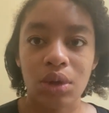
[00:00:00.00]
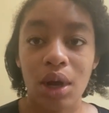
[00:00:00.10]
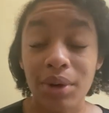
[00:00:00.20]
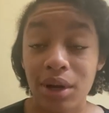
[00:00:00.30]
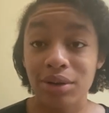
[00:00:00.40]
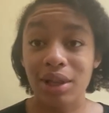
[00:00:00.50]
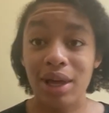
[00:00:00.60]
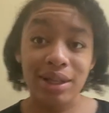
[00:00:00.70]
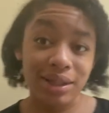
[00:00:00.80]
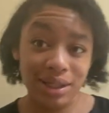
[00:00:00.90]
I'm not gonna
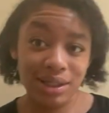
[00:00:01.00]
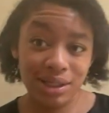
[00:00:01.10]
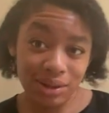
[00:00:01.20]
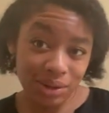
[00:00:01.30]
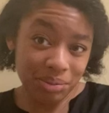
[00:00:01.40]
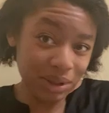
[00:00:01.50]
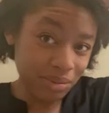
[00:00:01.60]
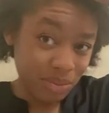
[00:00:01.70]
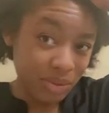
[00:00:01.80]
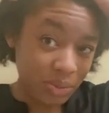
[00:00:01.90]
lie, this isn't gonna be
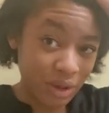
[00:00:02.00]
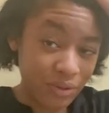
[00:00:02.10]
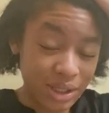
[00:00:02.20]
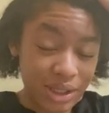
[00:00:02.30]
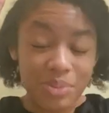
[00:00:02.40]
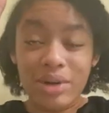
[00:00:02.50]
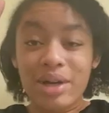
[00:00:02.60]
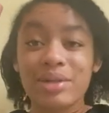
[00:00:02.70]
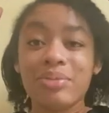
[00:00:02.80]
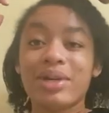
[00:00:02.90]
my most perfect slick
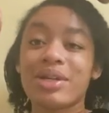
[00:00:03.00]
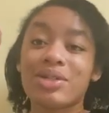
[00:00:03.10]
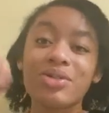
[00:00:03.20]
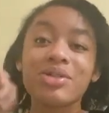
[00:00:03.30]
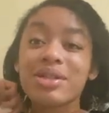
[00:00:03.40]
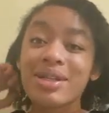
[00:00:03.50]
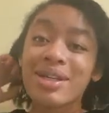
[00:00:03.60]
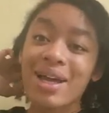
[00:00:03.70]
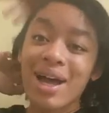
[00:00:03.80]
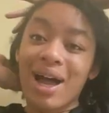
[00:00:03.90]
bun because
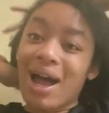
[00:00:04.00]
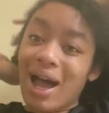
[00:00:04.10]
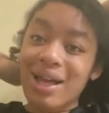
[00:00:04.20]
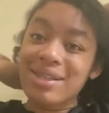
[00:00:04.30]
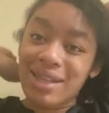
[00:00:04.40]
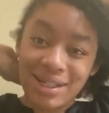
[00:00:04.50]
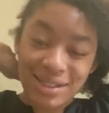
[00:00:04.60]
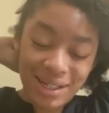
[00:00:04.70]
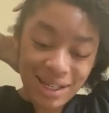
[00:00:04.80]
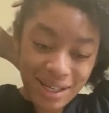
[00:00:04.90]
usually I
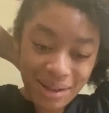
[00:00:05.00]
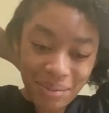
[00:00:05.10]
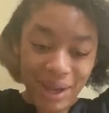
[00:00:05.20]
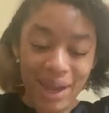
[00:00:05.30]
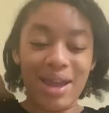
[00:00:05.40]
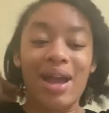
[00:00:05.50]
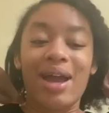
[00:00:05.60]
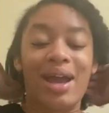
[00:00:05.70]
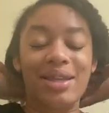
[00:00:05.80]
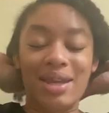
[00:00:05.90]
section it in the back
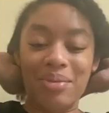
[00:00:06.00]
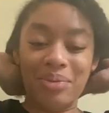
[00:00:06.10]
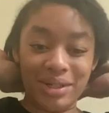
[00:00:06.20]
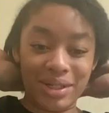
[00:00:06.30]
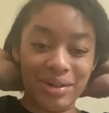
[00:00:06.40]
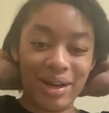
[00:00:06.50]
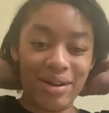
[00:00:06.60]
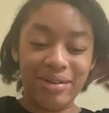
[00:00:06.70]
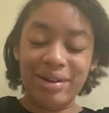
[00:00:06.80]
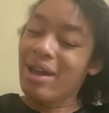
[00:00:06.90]
and then I put gel
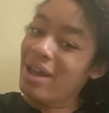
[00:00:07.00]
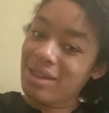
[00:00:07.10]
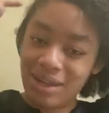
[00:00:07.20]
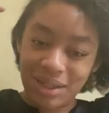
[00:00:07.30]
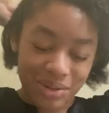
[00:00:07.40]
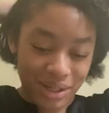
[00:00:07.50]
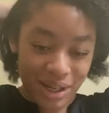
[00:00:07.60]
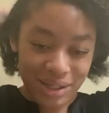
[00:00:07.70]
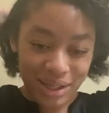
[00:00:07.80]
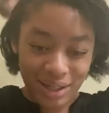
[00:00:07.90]
down and then I do
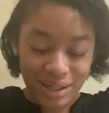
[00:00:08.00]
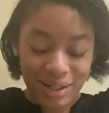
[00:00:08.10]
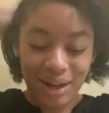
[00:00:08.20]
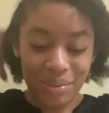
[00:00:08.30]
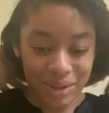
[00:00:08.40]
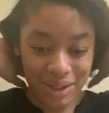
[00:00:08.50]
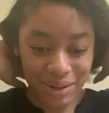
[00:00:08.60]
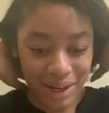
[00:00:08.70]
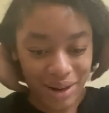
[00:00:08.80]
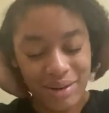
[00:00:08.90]
another section and I put gel
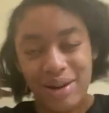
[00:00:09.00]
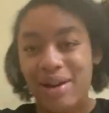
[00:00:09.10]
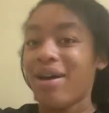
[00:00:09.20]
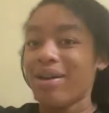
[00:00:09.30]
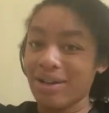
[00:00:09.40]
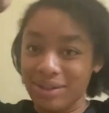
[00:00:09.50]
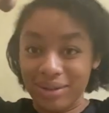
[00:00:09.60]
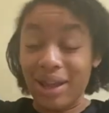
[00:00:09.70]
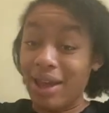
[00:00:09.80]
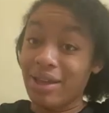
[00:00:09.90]
down and,
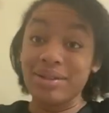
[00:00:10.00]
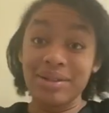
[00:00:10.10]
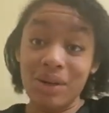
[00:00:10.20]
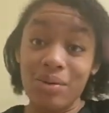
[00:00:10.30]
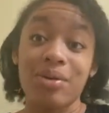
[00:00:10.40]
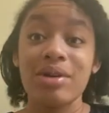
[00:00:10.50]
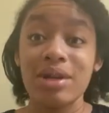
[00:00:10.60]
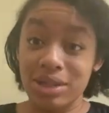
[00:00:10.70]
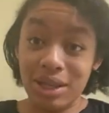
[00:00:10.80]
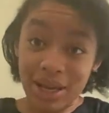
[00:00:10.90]
and so on
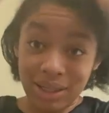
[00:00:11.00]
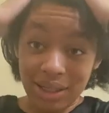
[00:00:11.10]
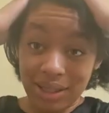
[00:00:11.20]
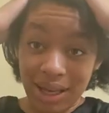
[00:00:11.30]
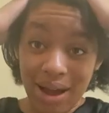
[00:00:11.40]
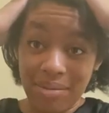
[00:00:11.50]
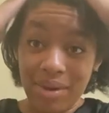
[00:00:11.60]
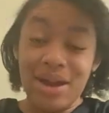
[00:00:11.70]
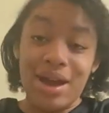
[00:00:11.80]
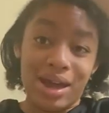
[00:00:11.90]
until I get to the top
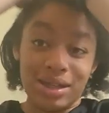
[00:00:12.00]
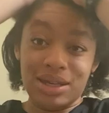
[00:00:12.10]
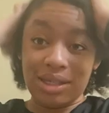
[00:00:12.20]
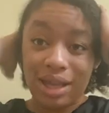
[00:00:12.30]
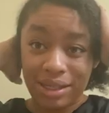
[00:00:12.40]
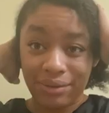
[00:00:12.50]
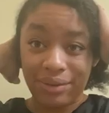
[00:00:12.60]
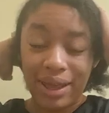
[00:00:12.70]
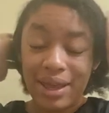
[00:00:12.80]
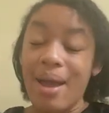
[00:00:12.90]
and then it's nice and
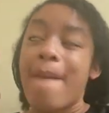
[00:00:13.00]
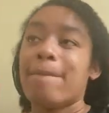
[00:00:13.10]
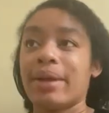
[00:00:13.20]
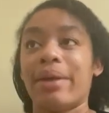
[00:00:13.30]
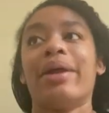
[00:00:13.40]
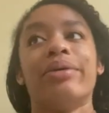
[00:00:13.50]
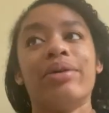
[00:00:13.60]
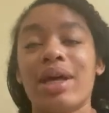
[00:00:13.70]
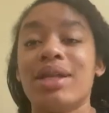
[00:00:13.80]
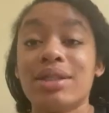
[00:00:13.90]
flat but I'm not doing
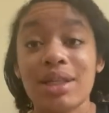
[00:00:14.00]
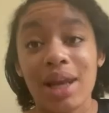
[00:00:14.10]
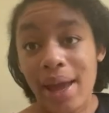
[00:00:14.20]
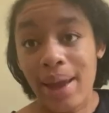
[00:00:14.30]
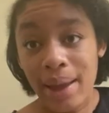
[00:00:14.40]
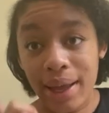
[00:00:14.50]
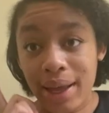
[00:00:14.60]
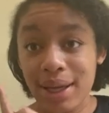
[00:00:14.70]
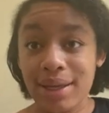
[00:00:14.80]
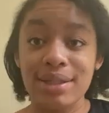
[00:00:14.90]
it today
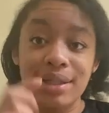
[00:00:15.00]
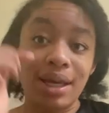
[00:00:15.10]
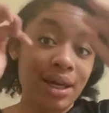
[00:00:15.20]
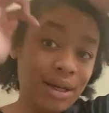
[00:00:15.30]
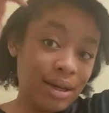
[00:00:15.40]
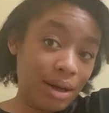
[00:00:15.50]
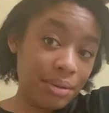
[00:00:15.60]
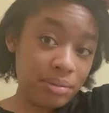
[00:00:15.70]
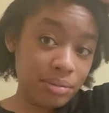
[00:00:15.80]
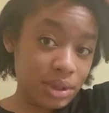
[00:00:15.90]
because
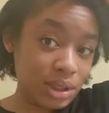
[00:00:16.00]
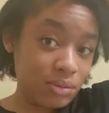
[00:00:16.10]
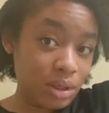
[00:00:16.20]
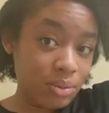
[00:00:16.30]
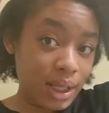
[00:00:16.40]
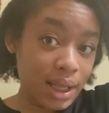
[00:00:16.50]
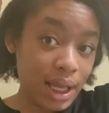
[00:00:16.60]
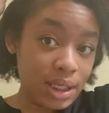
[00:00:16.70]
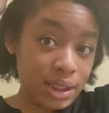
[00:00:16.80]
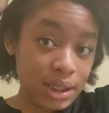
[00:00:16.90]
I'm just gonna be
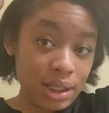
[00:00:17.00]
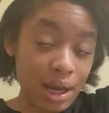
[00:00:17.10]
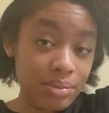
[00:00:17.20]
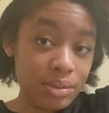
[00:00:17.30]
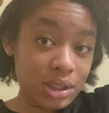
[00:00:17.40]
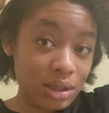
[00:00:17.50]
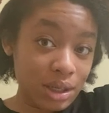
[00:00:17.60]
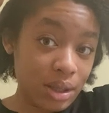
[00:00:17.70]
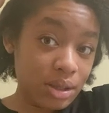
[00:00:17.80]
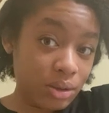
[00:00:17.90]
lazy. I'm just in
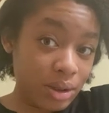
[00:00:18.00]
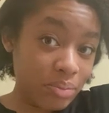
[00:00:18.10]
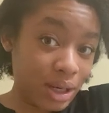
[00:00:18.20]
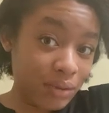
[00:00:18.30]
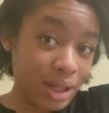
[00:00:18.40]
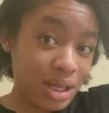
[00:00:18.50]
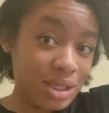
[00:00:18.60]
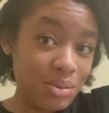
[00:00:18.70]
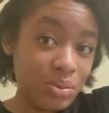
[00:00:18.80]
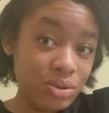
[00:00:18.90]
a little bit of a
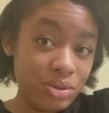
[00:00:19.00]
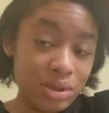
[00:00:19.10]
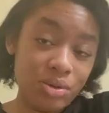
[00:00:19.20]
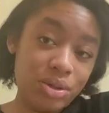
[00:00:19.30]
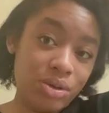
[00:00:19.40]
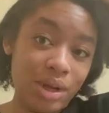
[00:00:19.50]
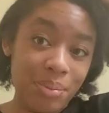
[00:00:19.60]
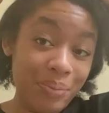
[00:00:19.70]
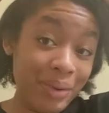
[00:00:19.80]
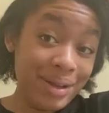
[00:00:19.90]
lazy mood, so it's okay,
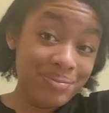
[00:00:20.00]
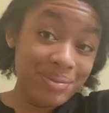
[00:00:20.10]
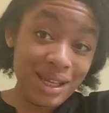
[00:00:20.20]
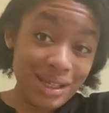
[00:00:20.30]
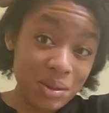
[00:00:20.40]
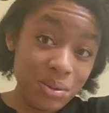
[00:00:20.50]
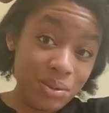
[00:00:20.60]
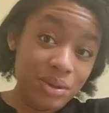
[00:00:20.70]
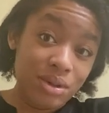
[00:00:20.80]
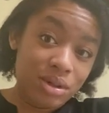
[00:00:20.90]
but it's
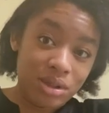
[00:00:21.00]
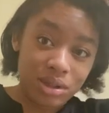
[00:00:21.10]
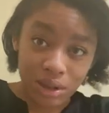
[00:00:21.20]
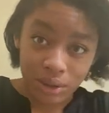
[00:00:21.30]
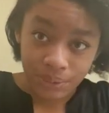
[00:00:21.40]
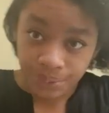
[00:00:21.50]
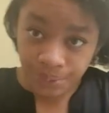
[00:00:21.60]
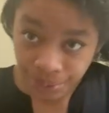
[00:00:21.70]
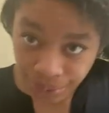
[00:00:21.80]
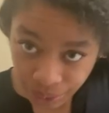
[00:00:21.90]
cool. So
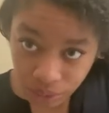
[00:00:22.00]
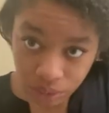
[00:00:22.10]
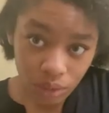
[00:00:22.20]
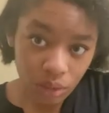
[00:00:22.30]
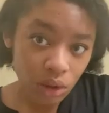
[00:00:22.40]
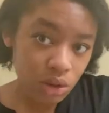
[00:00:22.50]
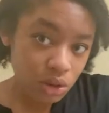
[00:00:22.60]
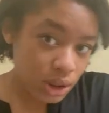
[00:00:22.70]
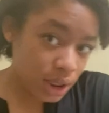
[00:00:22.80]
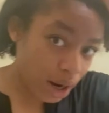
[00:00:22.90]
you
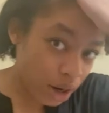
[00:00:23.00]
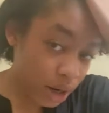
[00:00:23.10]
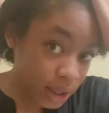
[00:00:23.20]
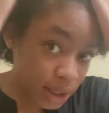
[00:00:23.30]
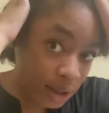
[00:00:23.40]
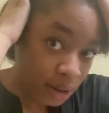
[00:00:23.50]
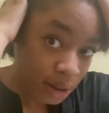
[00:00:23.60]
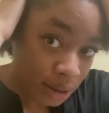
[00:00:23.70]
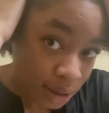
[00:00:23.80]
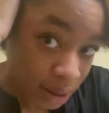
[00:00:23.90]
see, I already
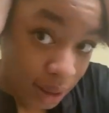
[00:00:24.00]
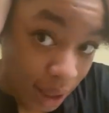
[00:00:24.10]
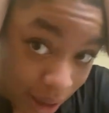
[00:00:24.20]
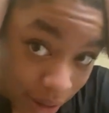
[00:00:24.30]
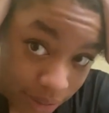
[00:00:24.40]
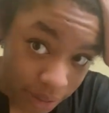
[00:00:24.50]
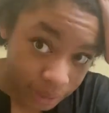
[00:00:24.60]
have